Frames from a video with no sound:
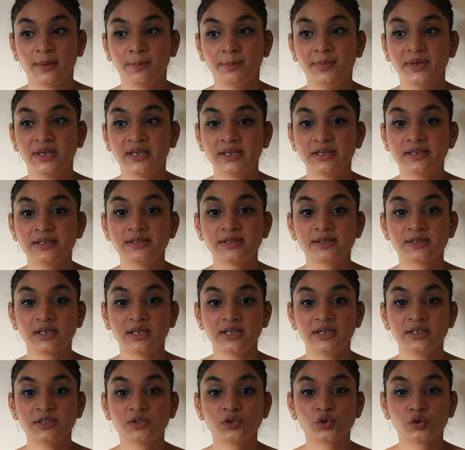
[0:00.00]
because
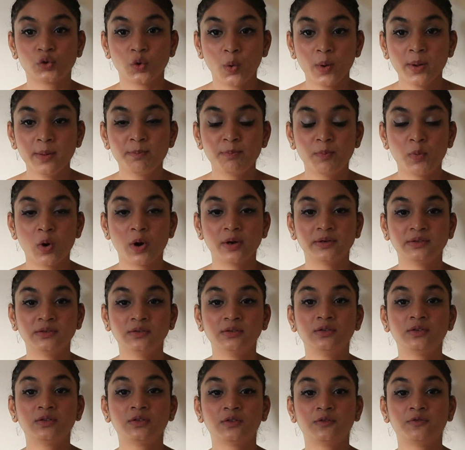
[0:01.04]
it is so
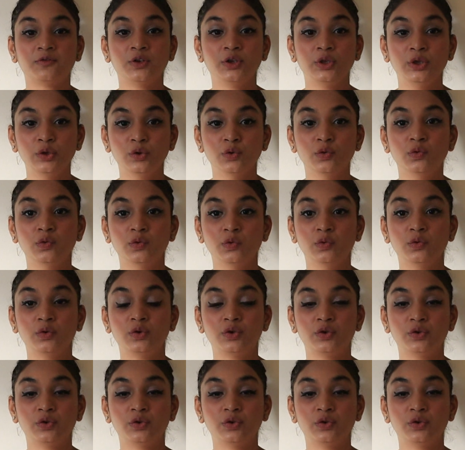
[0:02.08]
important for you